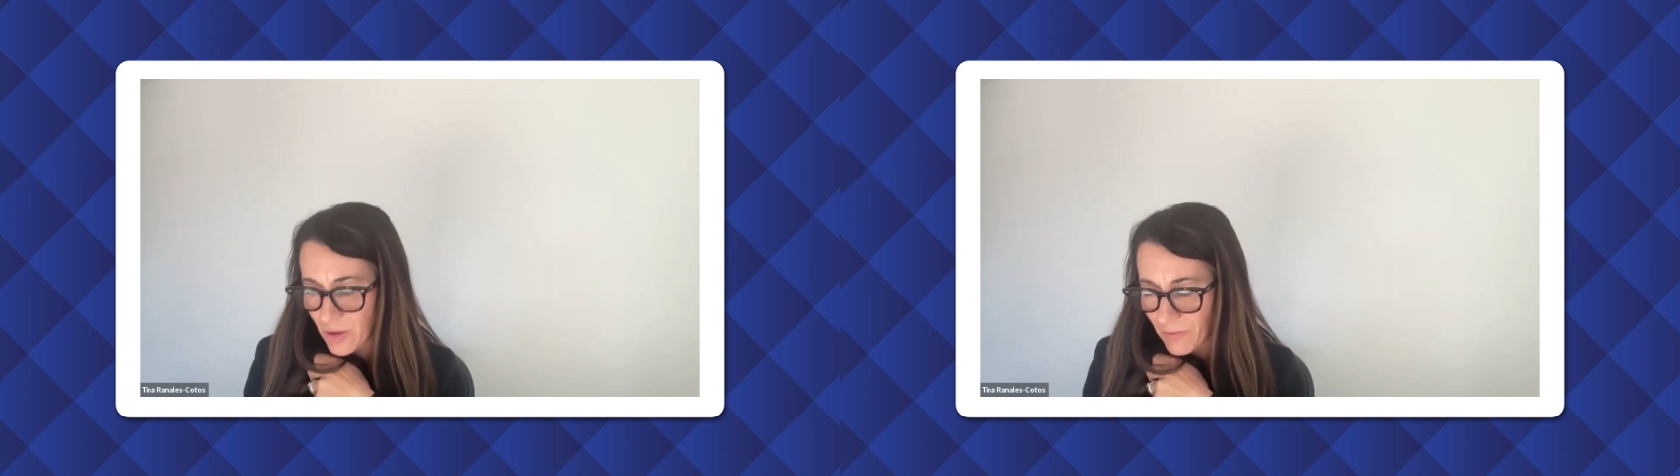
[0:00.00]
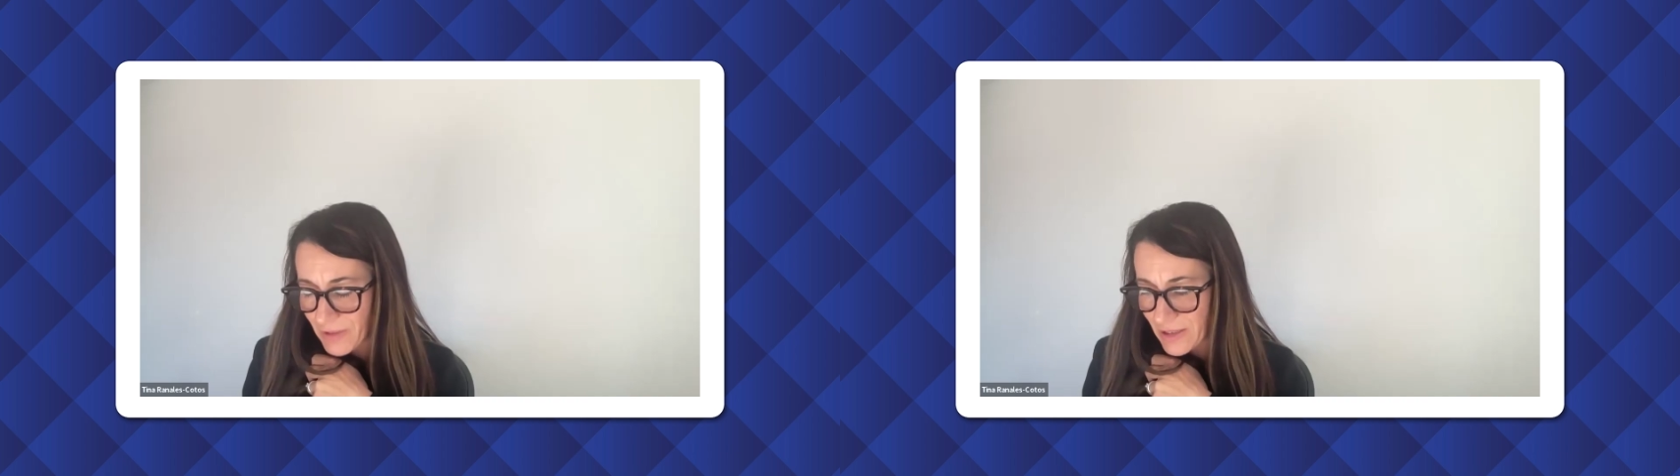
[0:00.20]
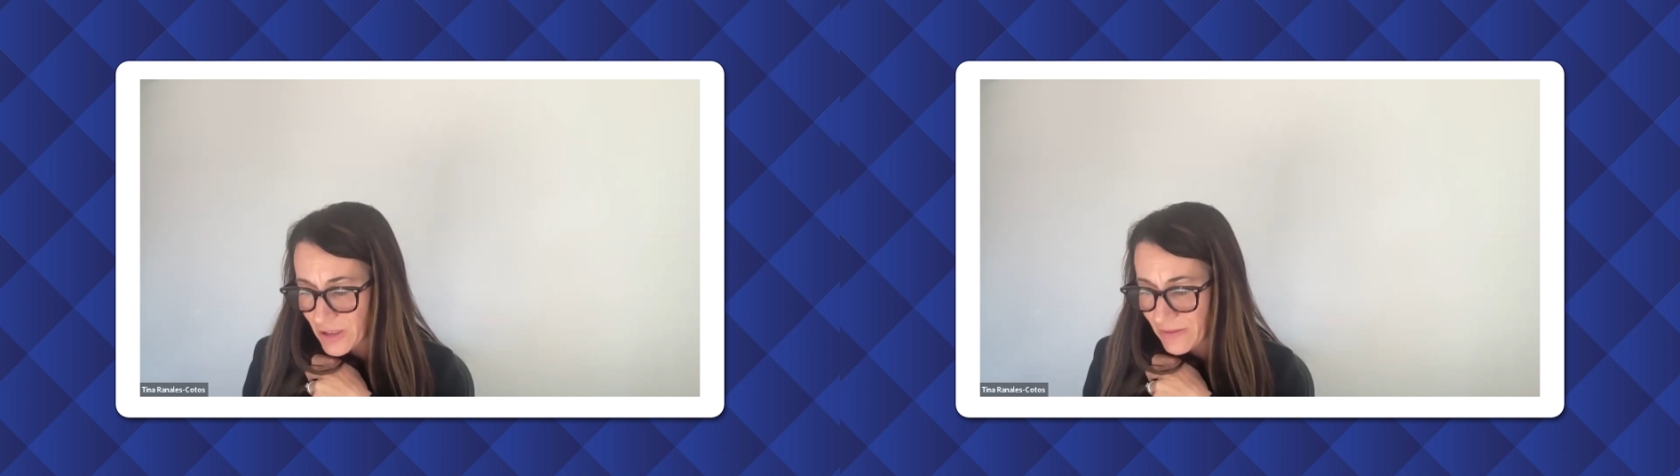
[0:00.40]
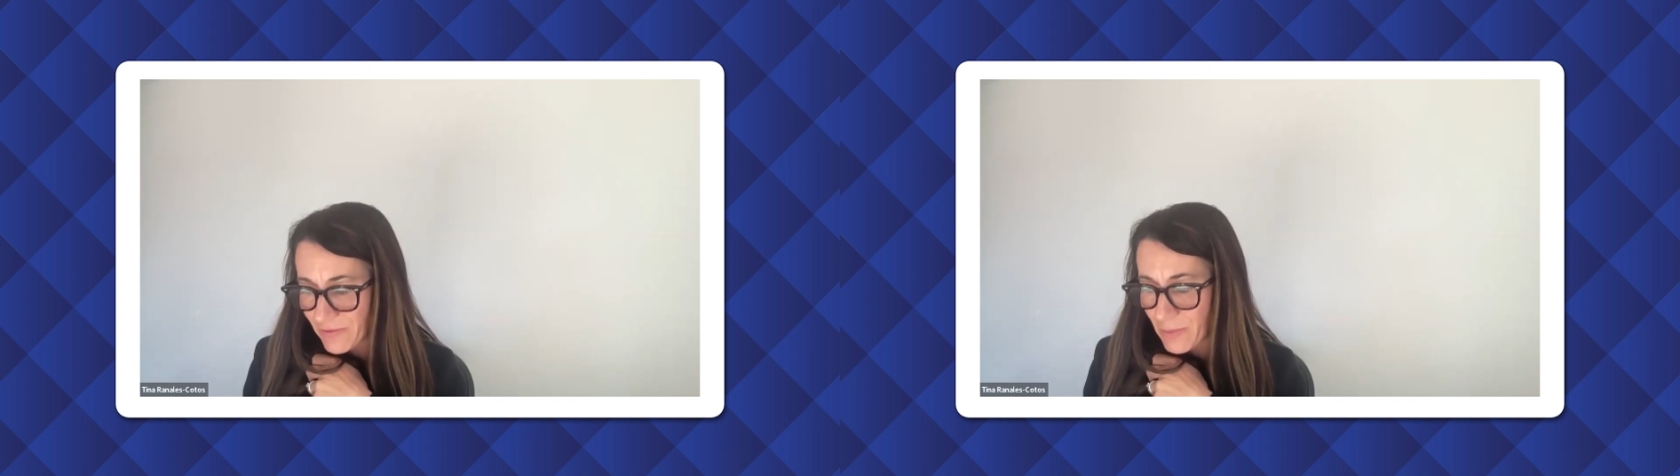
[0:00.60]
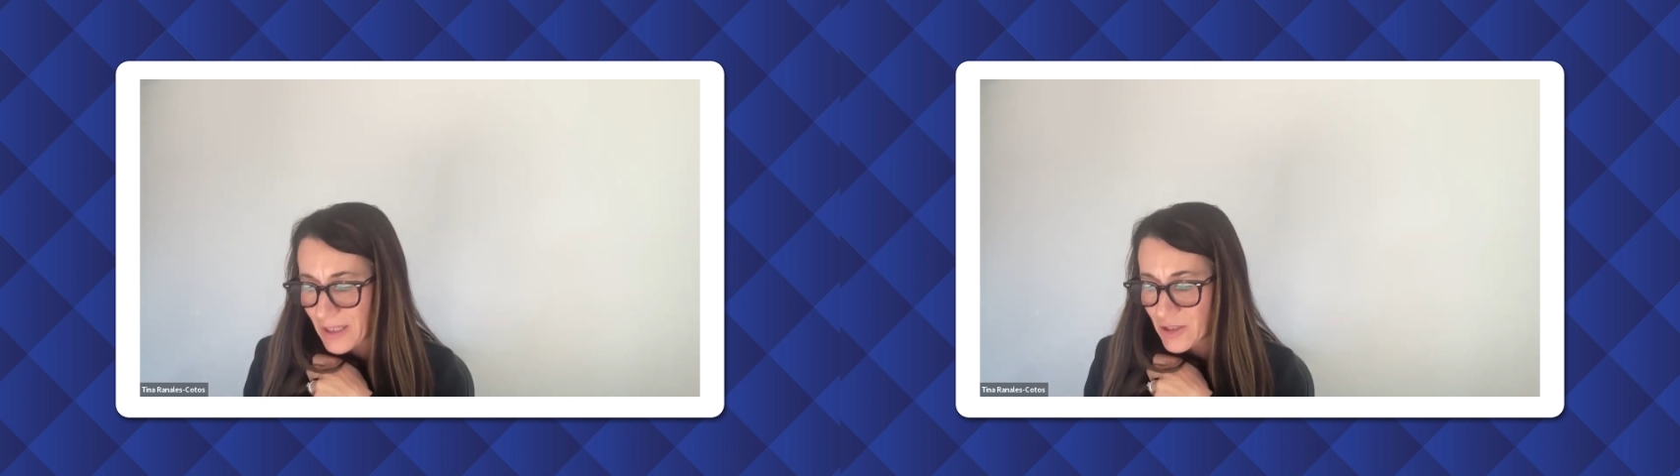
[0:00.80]
confidential
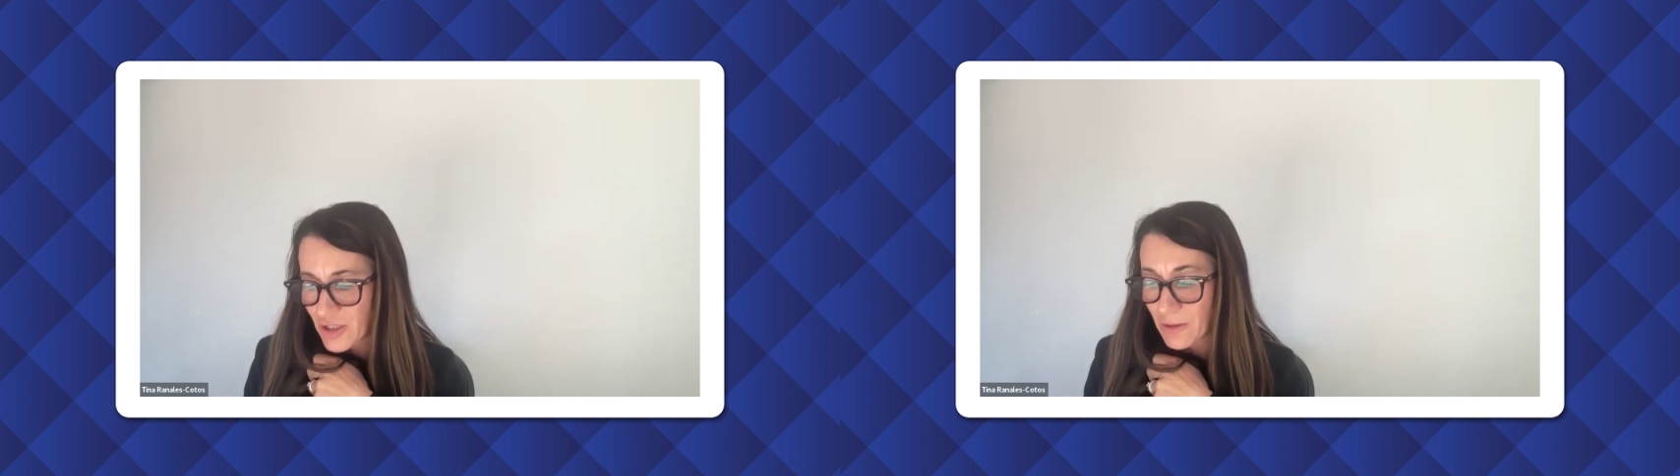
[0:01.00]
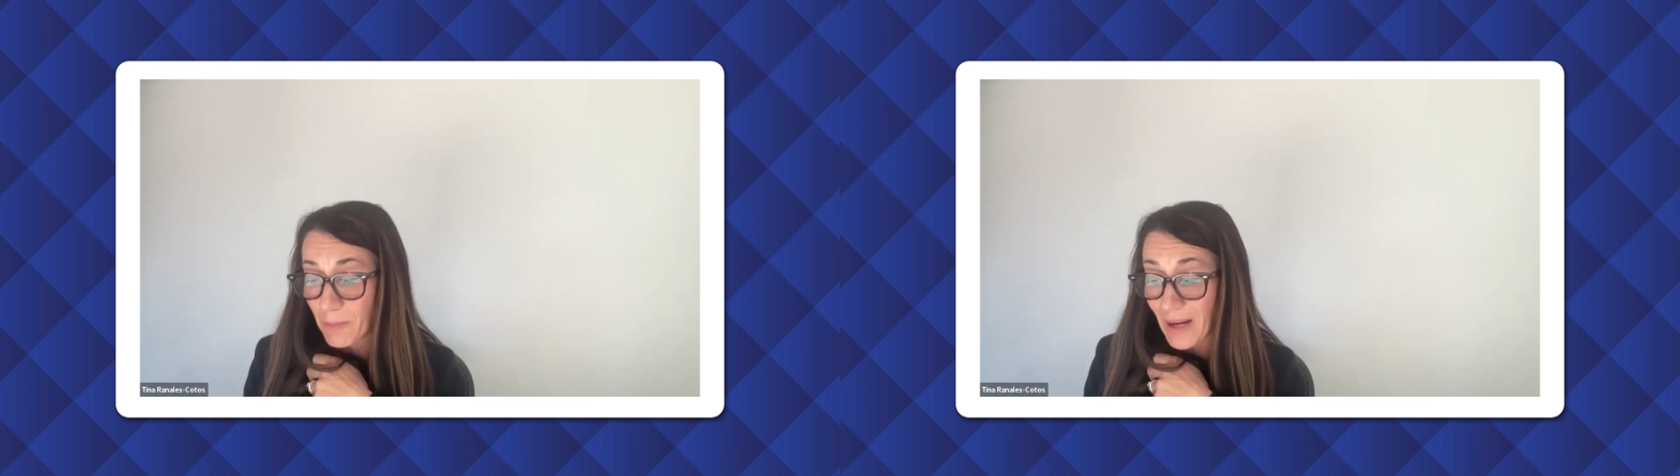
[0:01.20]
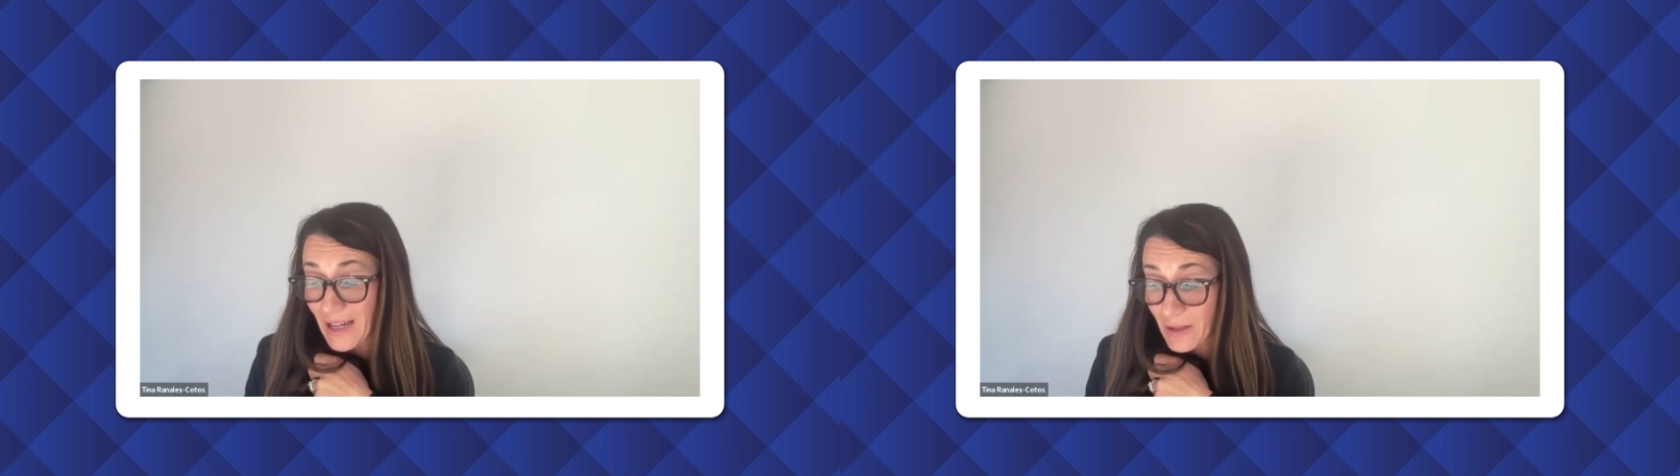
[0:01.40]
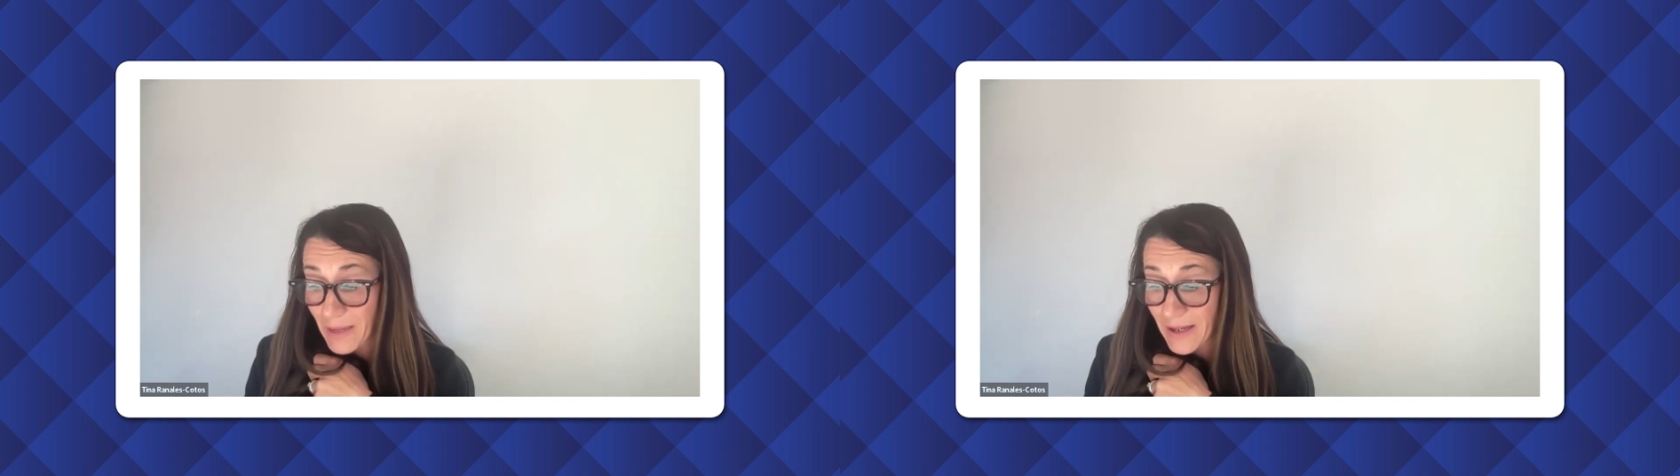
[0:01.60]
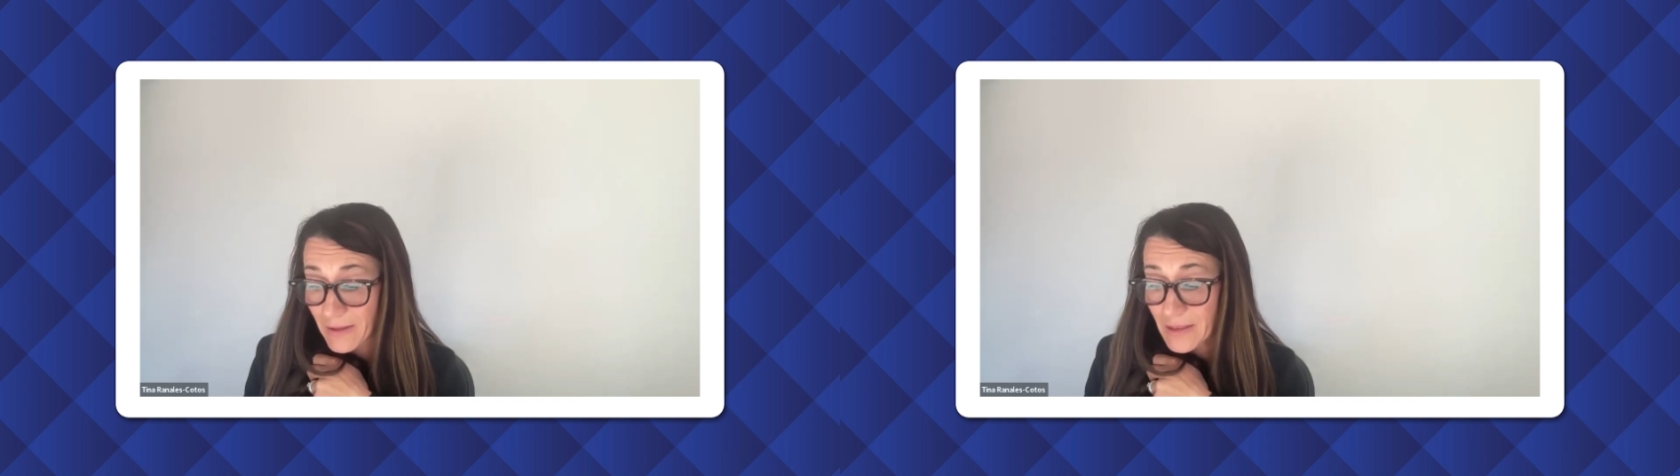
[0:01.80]
information and
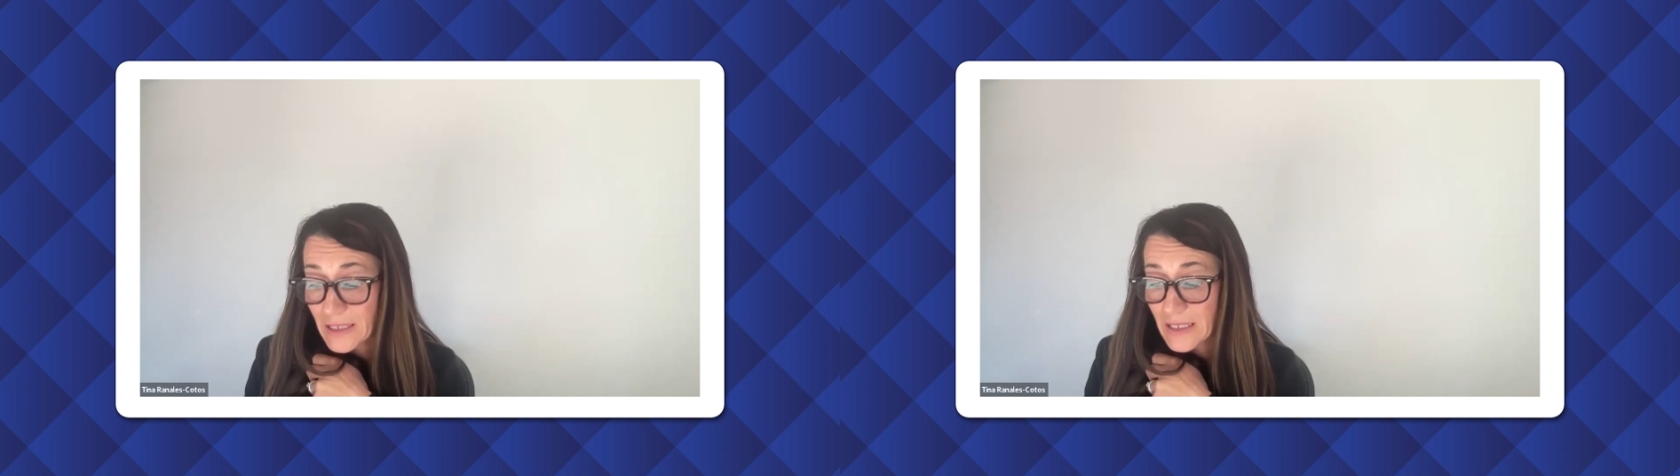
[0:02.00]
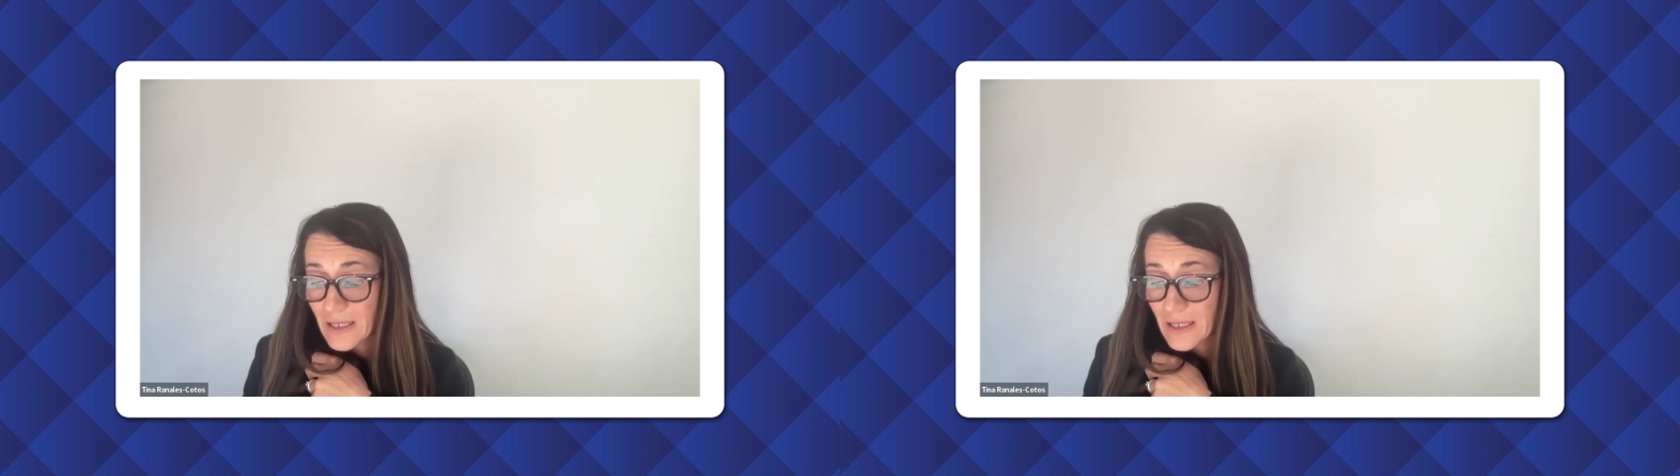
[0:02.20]
blackmail.